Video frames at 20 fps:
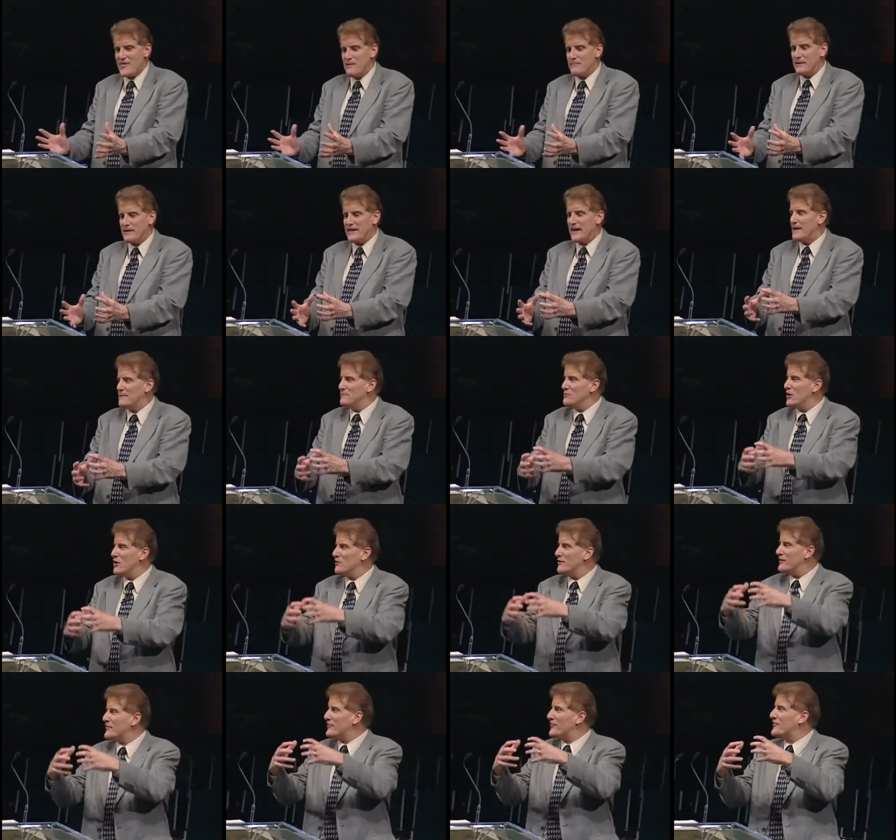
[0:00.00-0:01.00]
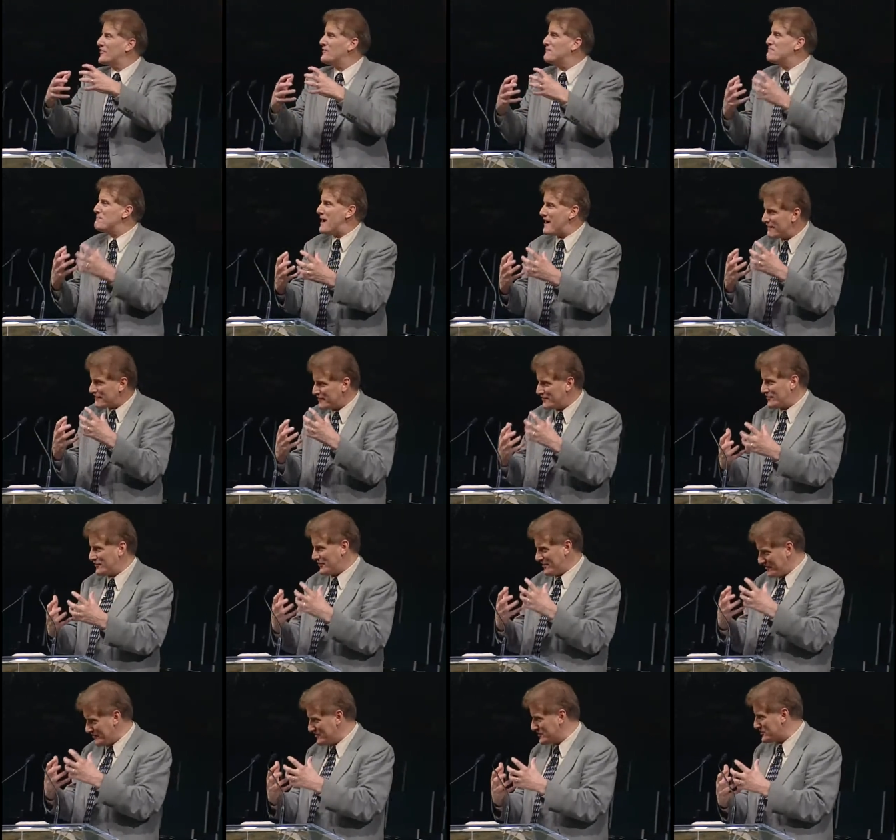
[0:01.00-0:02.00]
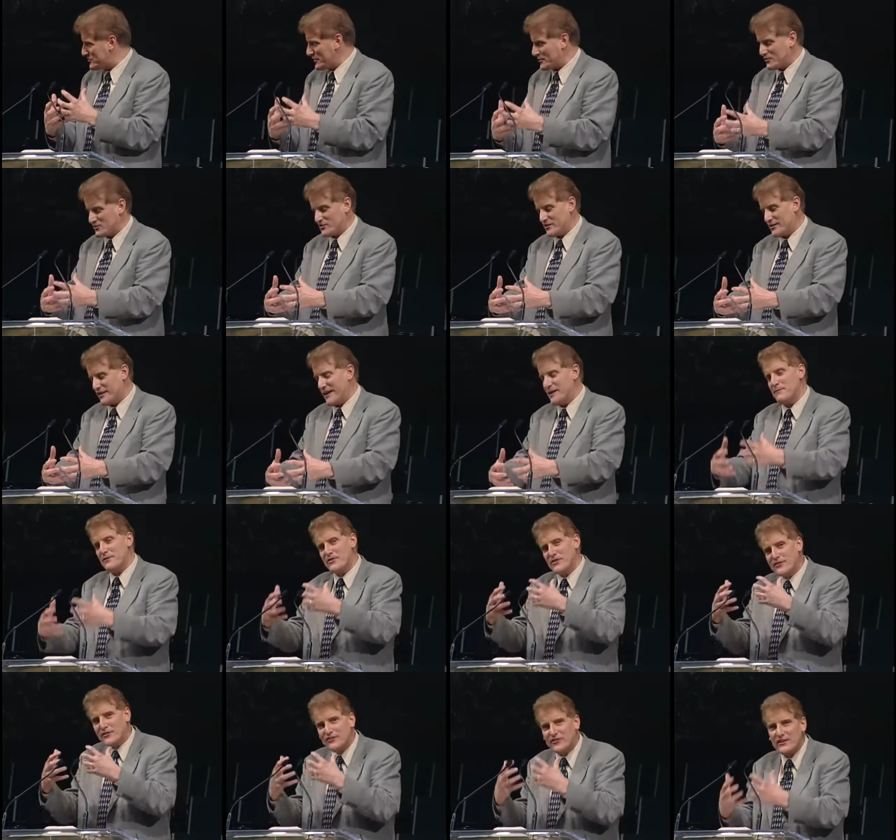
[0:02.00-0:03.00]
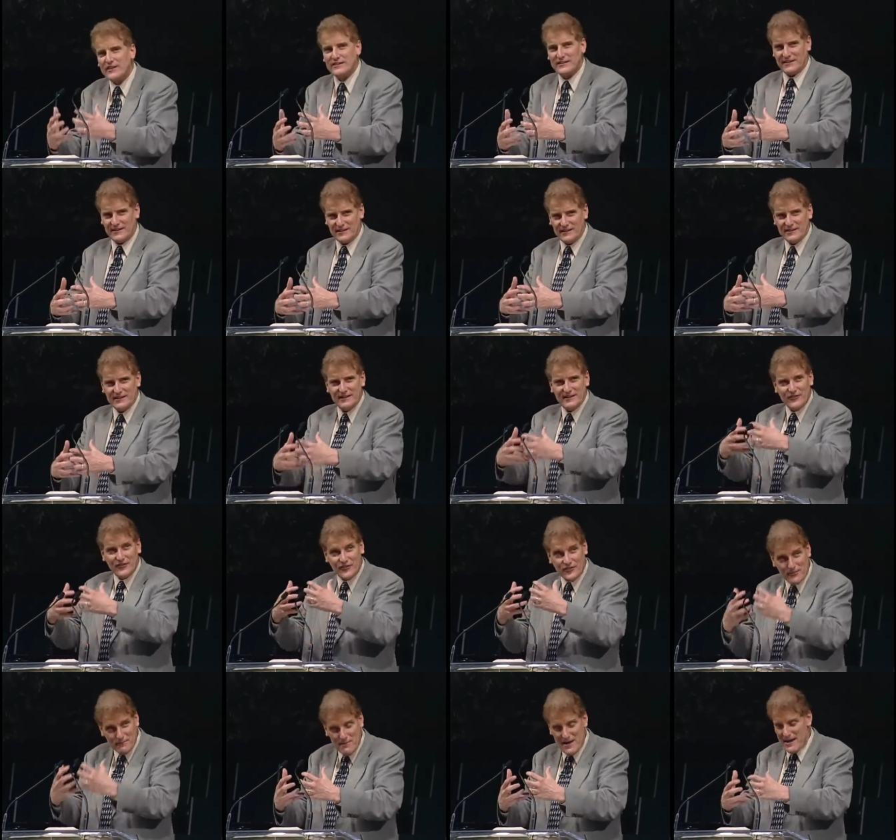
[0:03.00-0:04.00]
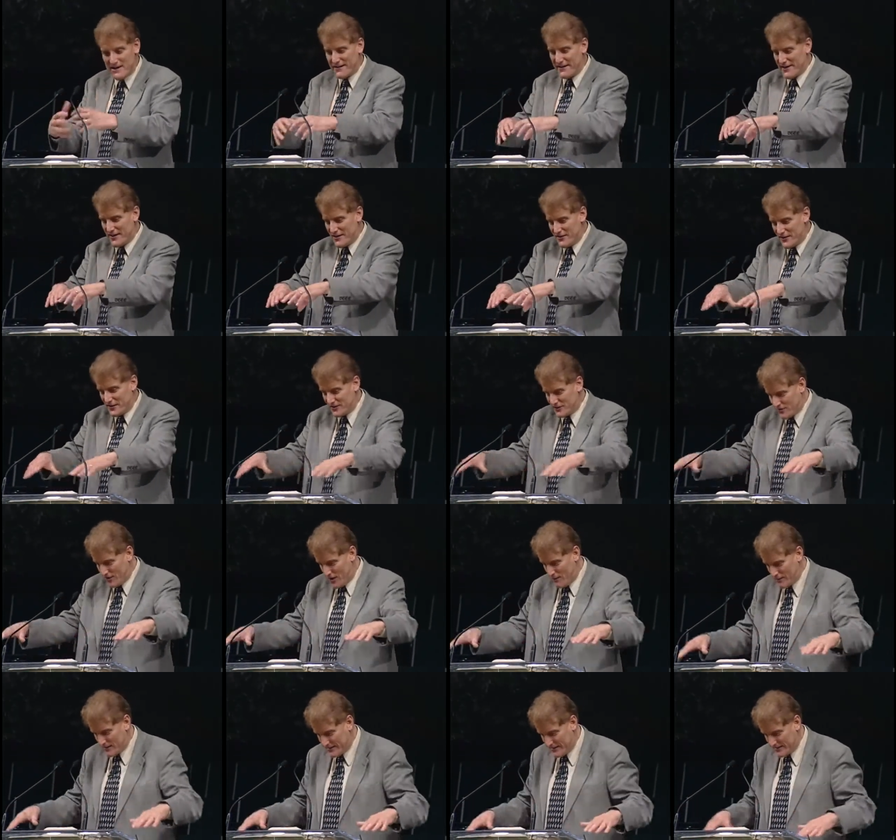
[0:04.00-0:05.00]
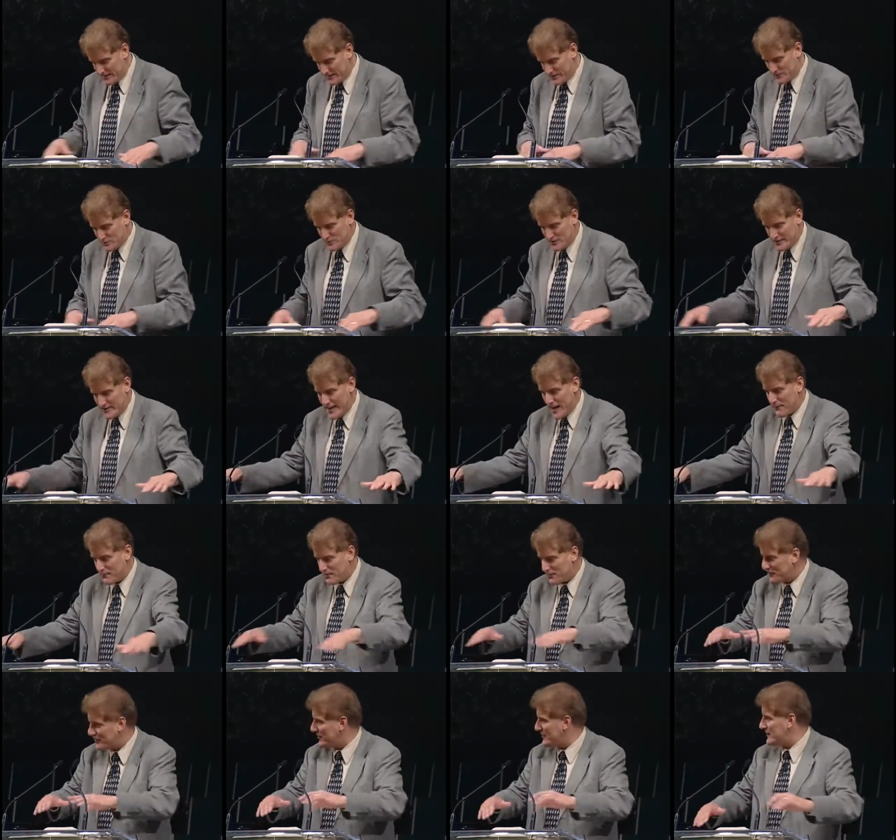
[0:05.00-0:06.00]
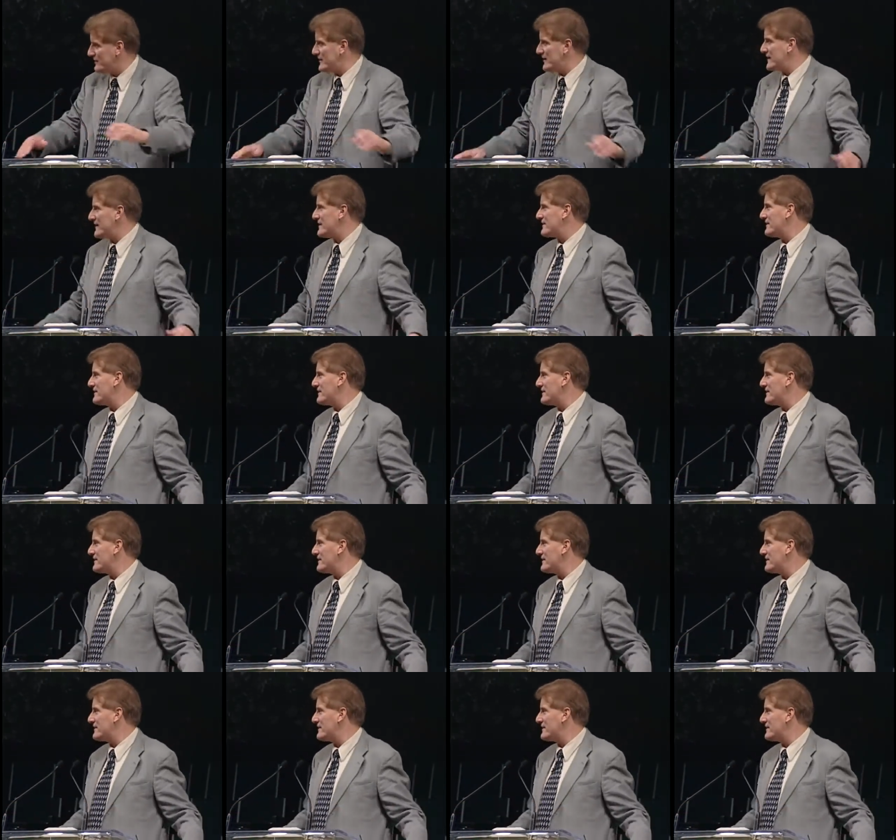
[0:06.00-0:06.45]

and they became known as Samaritans, which is the name of the city, Samaria, that dominated, that was the capital city of that